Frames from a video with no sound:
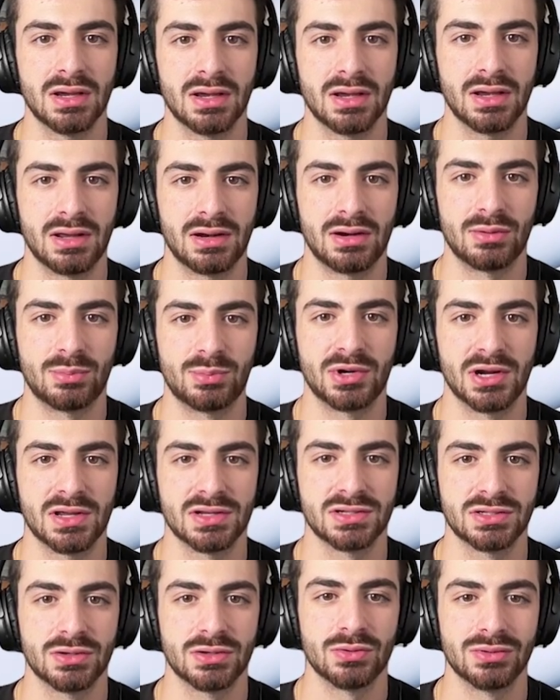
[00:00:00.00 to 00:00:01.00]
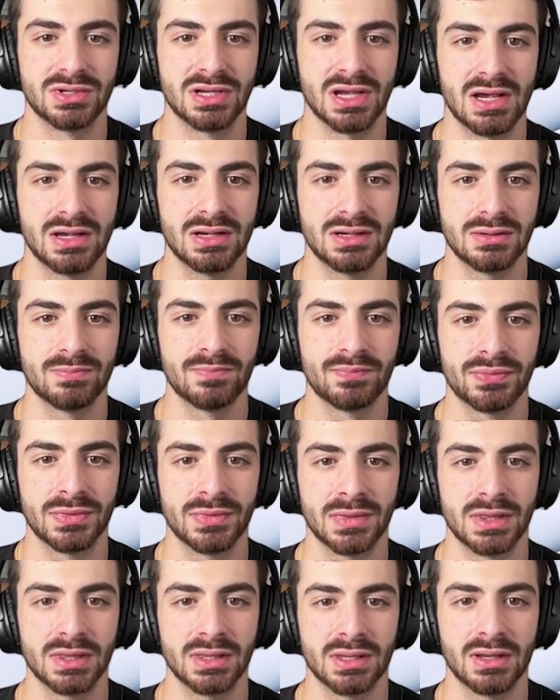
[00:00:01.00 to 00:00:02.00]
and I'll press okay.
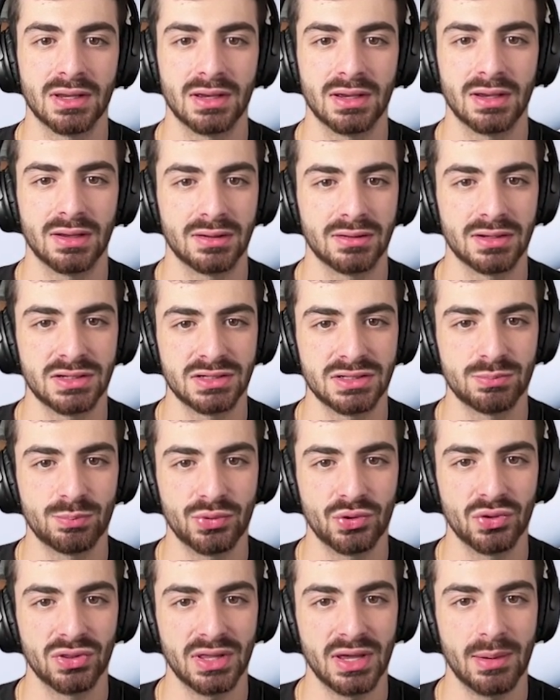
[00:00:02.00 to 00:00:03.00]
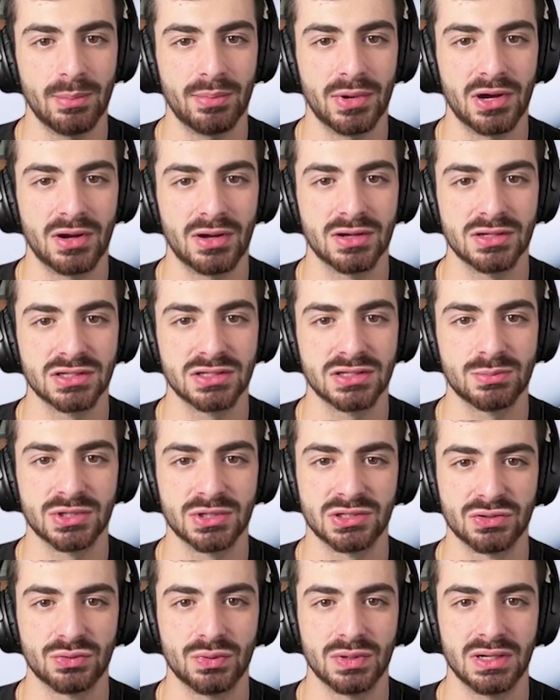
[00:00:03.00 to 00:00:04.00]
And let's put that pause
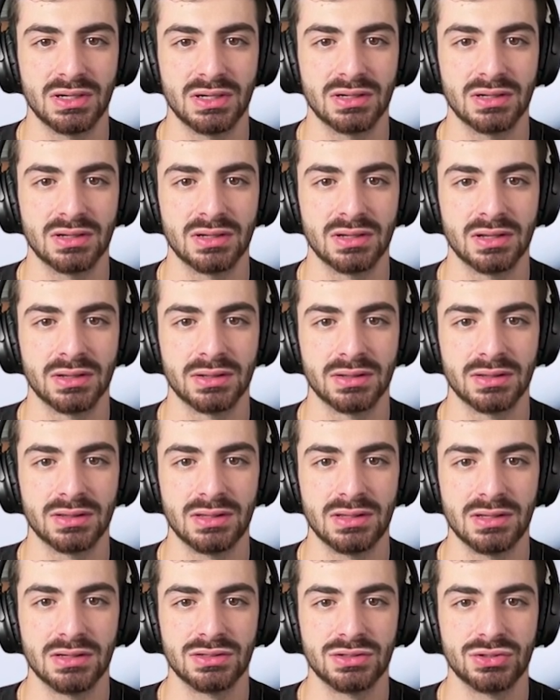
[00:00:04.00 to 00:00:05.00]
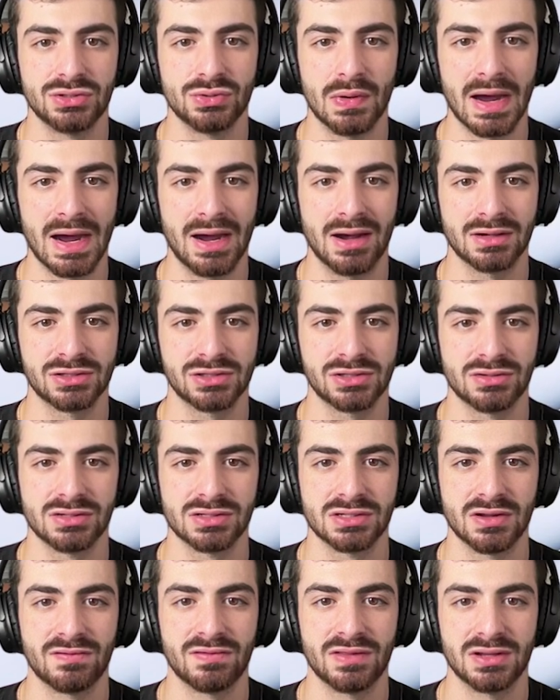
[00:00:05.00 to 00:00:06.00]
between the two
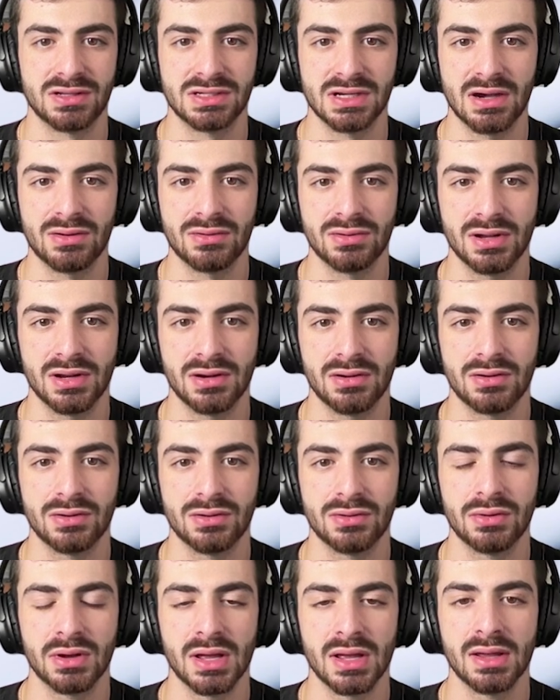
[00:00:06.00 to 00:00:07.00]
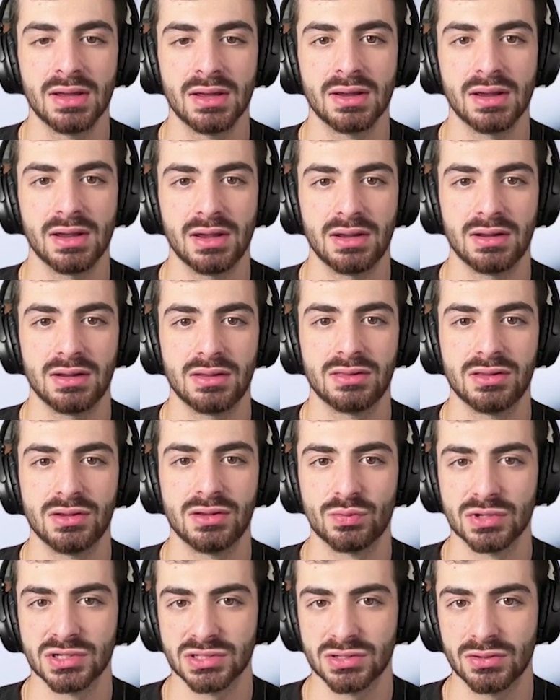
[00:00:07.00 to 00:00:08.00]
actions of the down arrow and the
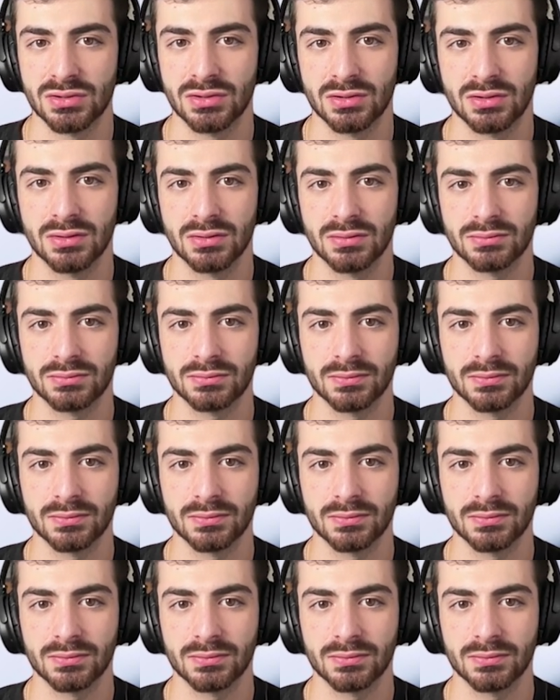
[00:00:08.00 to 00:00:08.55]
return.